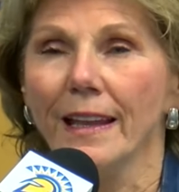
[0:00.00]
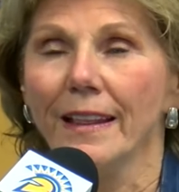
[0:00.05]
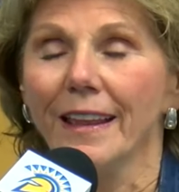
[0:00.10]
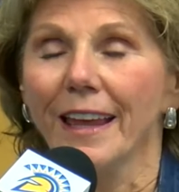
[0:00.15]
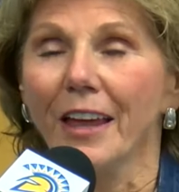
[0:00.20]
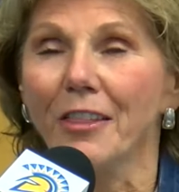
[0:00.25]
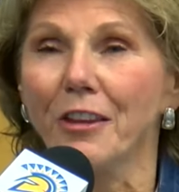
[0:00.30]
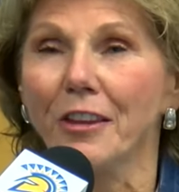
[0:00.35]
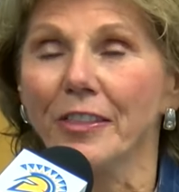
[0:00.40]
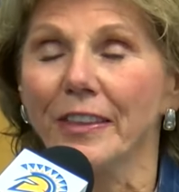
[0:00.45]

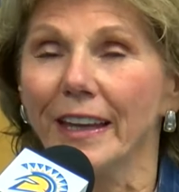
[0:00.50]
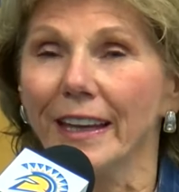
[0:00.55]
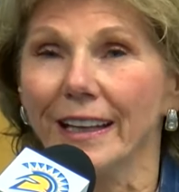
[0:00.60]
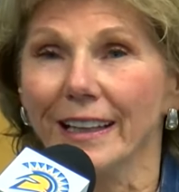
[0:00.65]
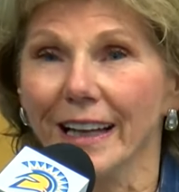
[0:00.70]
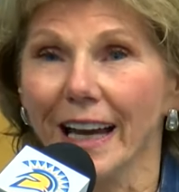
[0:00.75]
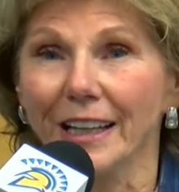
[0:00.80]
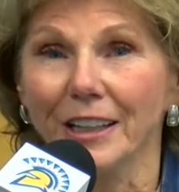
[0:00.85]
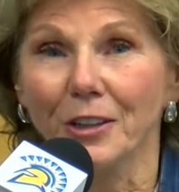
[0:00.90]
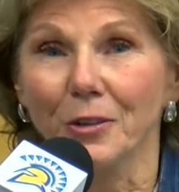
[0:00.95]
The other thing,
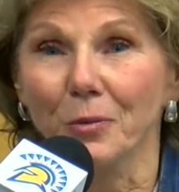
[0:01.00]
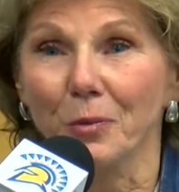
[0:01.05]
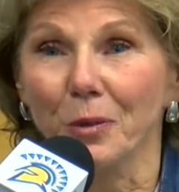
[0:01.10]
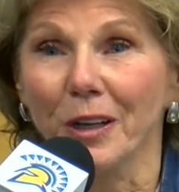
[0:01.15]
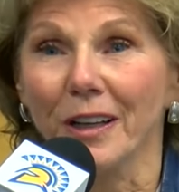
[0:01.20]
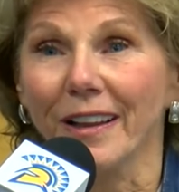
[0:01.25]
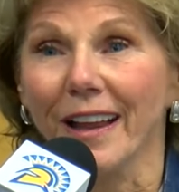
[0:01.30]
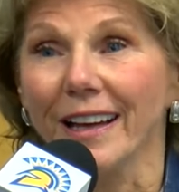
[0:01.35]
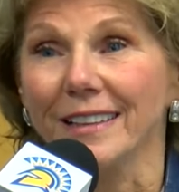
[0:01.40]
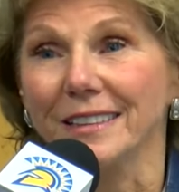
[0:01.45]
and I didn't
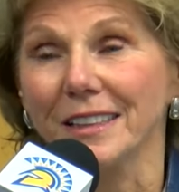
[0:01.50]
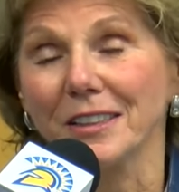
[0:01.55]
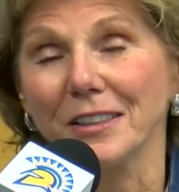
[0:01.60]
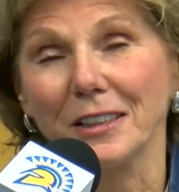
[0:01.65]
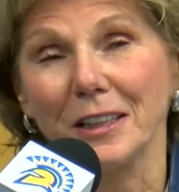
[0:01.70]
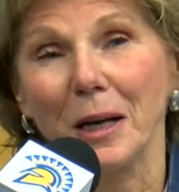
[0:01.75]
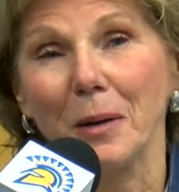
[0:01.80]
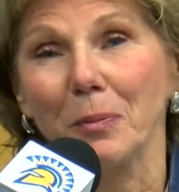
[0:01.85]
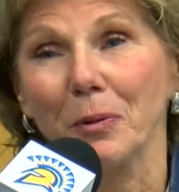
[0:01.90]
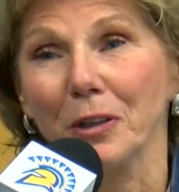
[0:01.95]
realize this
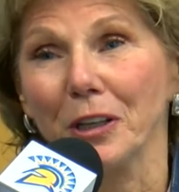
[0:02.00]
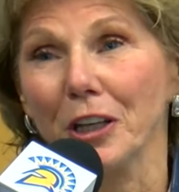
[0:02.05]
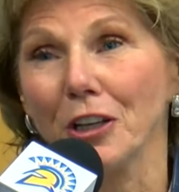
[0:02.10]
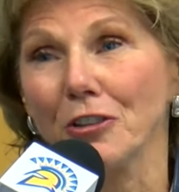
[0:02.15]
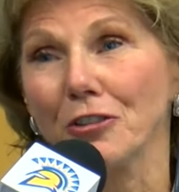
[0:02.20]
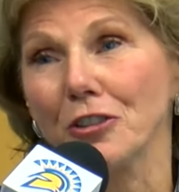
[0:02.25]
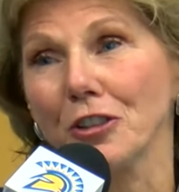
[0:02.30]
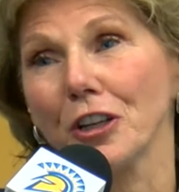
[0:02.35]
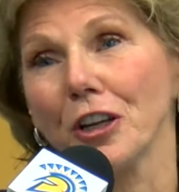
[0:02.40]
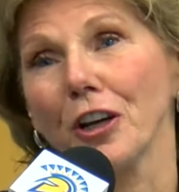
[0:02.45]
a couple
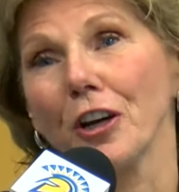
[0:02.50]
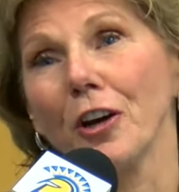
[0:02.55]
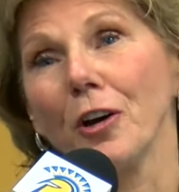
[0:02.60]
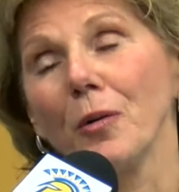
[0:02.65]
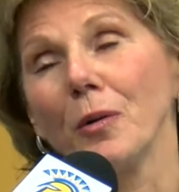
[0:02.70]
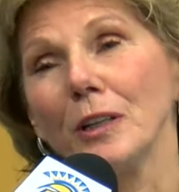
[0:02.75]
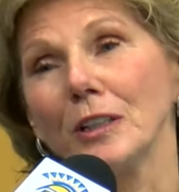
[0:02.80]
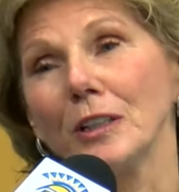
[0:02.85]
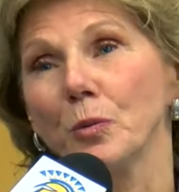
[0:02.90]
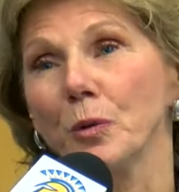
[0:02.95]
years
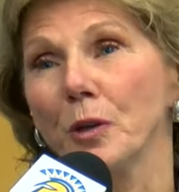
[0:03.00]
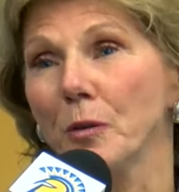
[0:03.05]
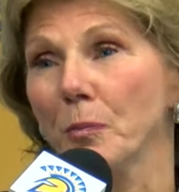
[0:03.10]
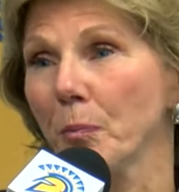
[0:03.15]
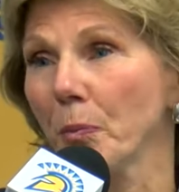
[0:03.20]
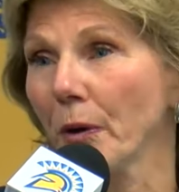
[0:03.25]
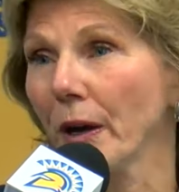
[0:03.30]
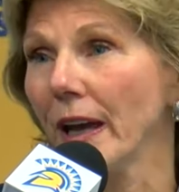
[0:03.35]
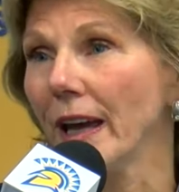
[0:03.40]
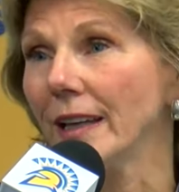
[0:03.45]
ago, with
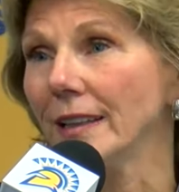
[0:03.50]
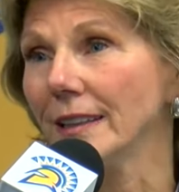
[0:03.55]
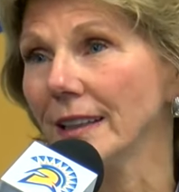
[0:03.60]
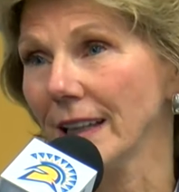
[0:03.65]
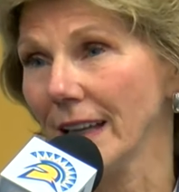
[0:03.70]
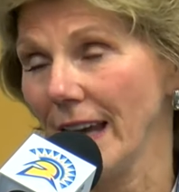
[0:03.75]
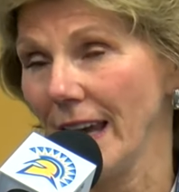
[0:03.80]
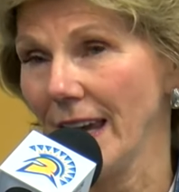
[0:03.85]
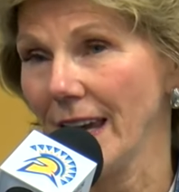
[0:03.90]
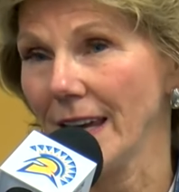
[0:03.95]

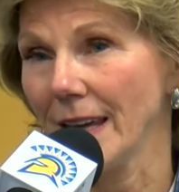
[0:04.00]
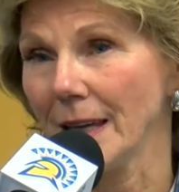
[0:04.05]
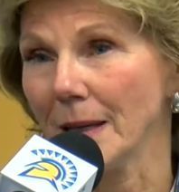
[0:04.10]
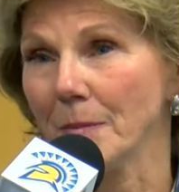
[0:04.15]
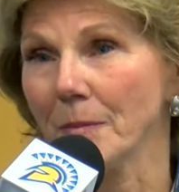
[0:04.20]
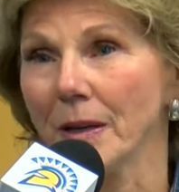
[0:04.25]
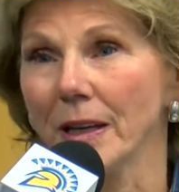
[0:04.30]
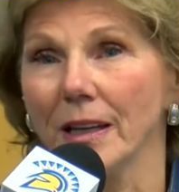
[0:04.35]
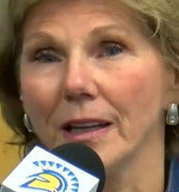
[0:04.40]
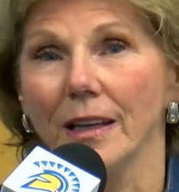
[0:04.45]
Brent
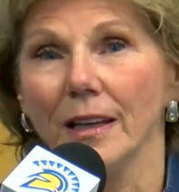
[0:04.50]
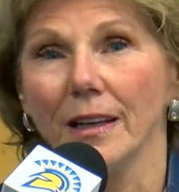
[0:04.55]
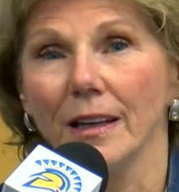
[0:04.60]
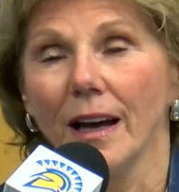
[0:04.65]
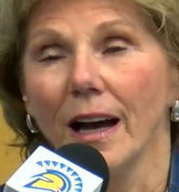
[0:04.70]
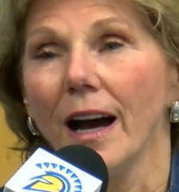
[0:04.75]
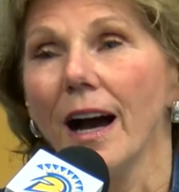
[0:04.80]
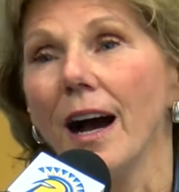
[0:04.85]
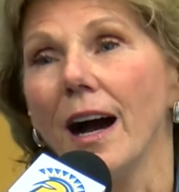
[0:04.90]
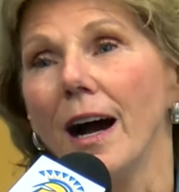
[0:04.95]
came
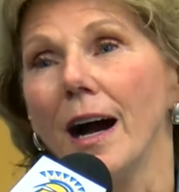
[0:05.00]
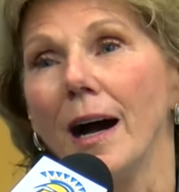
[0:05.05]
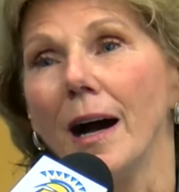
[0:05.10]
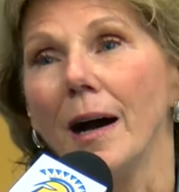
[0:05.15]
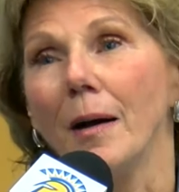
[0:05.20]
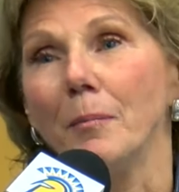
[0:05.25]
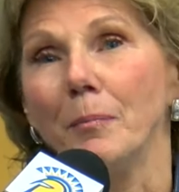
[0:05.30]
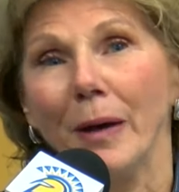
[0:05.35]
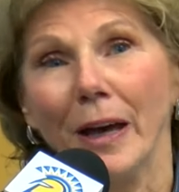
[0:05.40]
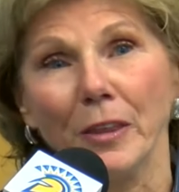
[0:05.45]

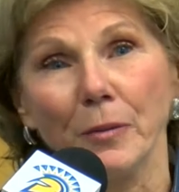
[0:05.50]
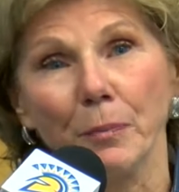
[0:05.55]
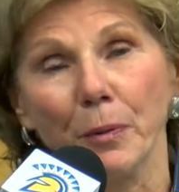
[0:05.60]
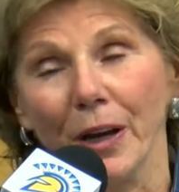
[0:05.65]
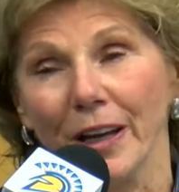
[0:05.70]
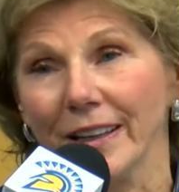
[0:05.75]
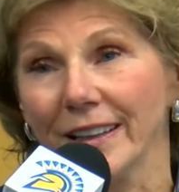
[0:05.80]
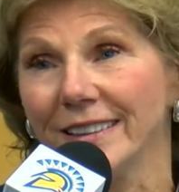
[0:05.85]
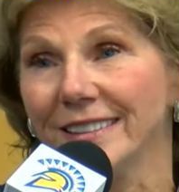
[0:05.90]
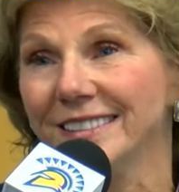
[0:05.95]
uh, Beth
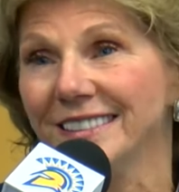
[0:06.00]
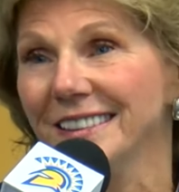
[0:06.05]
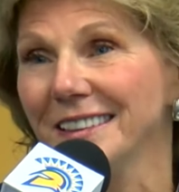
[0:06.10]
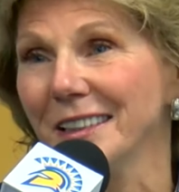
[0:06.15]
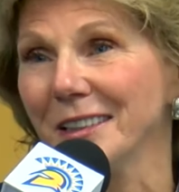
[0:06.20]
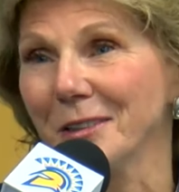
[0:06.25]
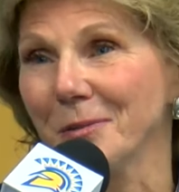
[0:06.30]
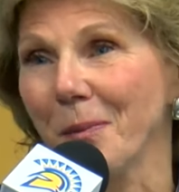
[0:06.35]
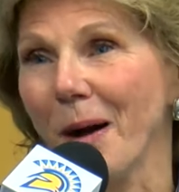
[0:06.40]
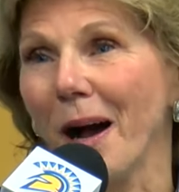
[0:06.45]
Brennan,
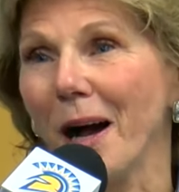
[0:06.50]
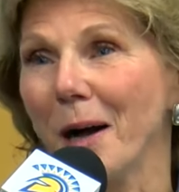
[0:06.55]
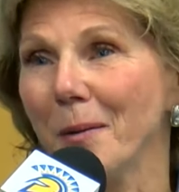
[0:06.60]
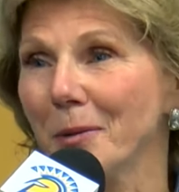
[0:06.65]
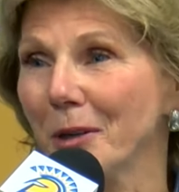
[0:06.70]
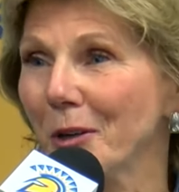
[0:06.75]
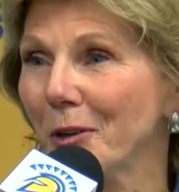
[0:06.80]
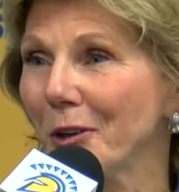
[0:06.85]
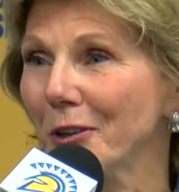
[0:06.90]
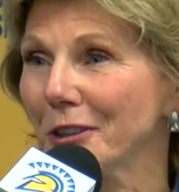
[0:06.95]
his mom
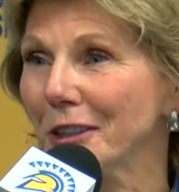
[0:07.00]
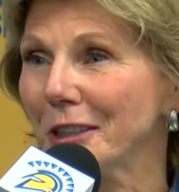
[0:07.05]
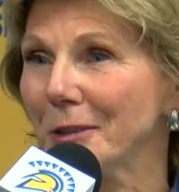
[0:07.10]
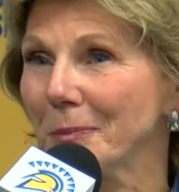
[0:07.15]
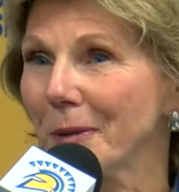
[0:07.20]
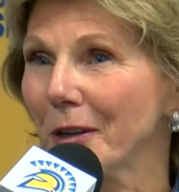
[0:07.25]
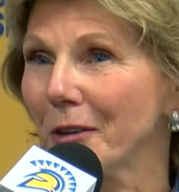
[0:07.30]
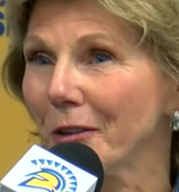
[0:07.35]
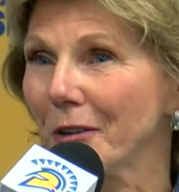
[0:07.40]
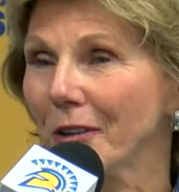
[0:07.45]
and Courtney's
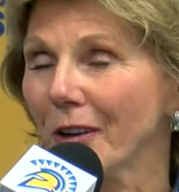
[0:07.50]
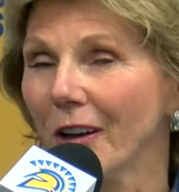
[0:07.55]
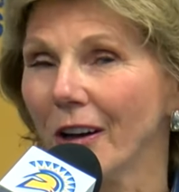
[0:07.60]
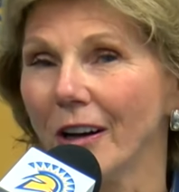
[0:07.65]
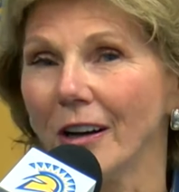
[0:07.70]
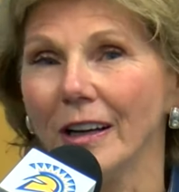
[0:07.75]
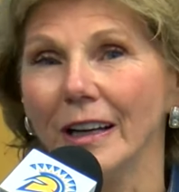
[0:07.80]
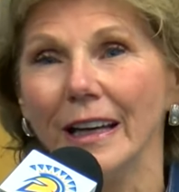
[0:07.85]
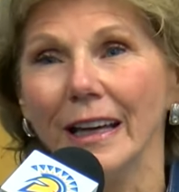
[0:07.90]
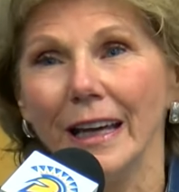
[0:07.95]

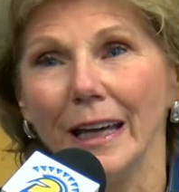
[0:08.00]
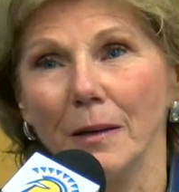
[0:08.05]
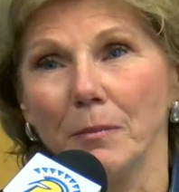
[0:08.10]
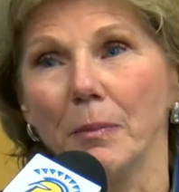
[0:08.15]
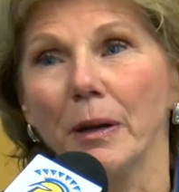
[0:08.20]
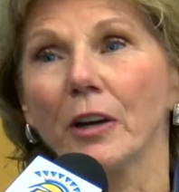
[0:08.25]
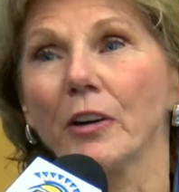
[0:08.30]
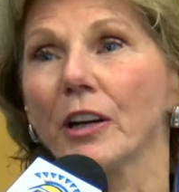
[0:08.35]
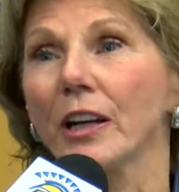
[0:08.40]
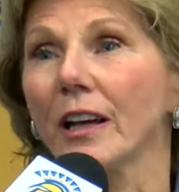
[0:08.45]
mother-in-law, and
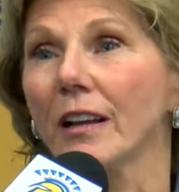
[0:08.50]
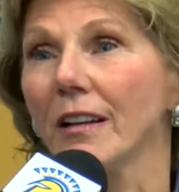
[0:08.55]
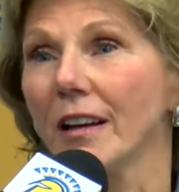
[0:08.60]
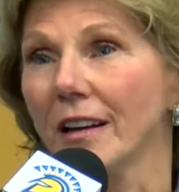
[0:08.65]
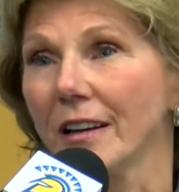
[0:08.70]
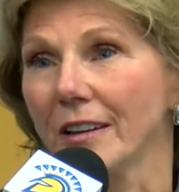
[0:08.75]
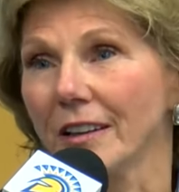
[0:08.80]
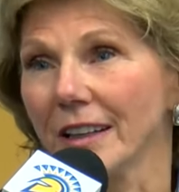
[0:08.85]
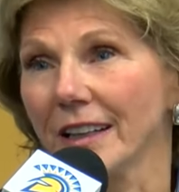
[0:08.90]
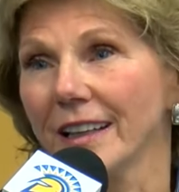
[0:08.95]
Mary
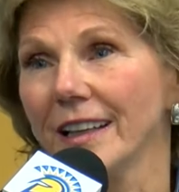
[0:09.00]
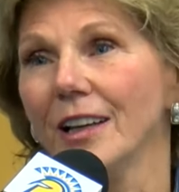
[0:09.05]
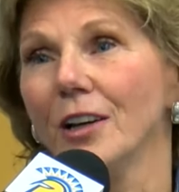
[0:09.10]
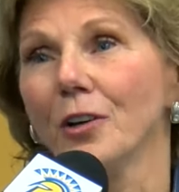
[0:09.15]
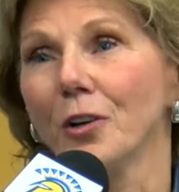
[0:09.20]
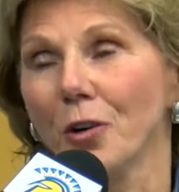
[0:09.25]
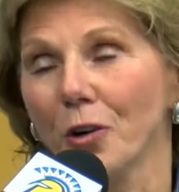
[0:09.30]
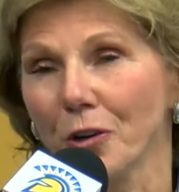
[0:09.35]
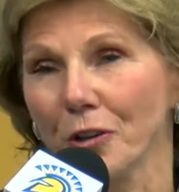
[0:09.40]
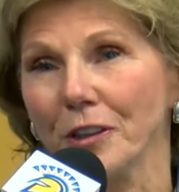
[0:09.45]
Clark,
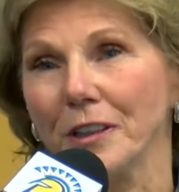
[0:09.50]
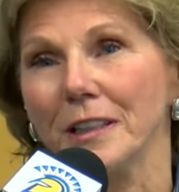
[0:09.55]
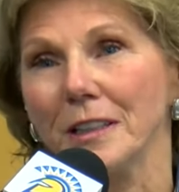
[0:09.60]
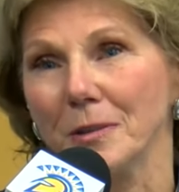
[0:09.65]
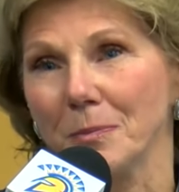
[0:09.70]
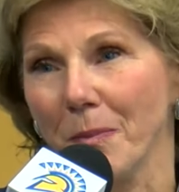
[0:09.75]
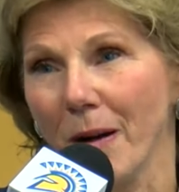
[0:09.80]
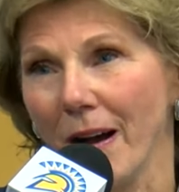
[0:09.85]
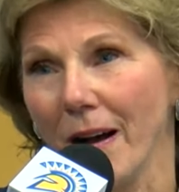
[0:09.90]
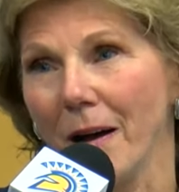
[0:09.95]

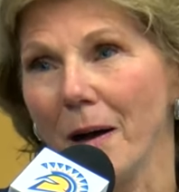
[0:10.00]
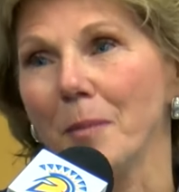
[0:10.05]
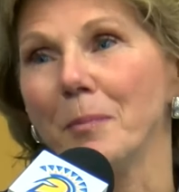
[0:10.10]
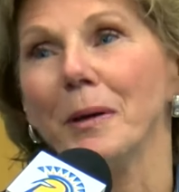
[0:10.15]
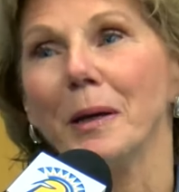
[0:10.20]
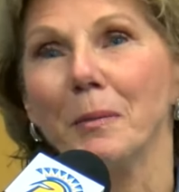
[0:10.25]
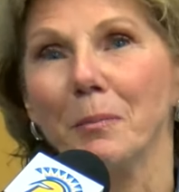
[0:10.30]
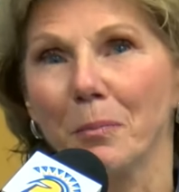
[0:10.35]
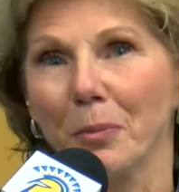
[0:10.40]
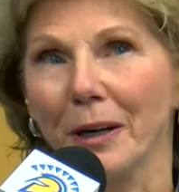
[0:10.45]
Courtney's mom
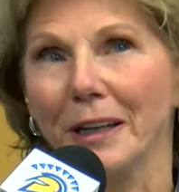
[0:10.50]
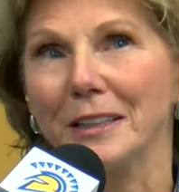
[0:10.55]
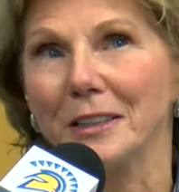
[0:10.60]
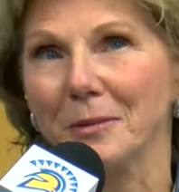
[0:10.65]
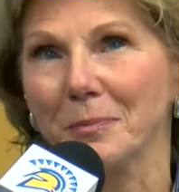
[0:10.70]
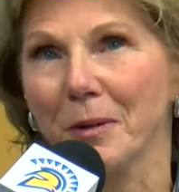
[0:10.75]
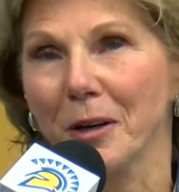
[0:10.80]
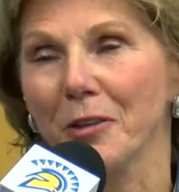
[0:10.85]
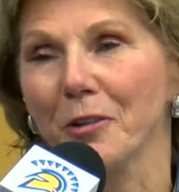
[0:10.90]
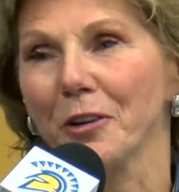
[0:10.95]
and
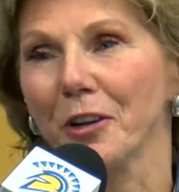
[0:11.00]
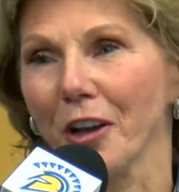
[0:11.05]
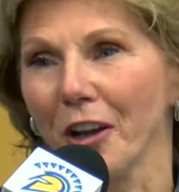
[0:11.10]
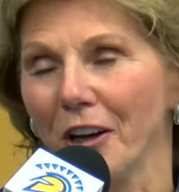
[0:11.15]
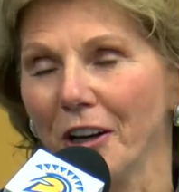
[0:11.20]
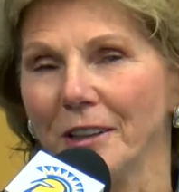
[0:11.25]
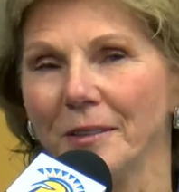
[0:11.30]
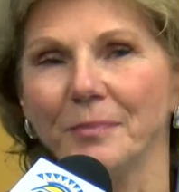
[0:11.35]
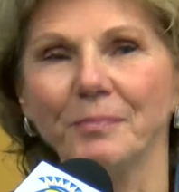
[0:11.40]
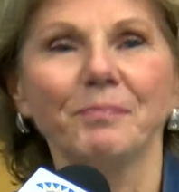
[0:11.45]
Brent's
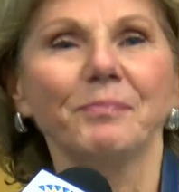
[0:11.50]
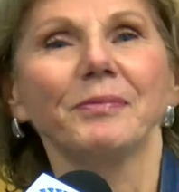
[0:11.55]
mother-in-law.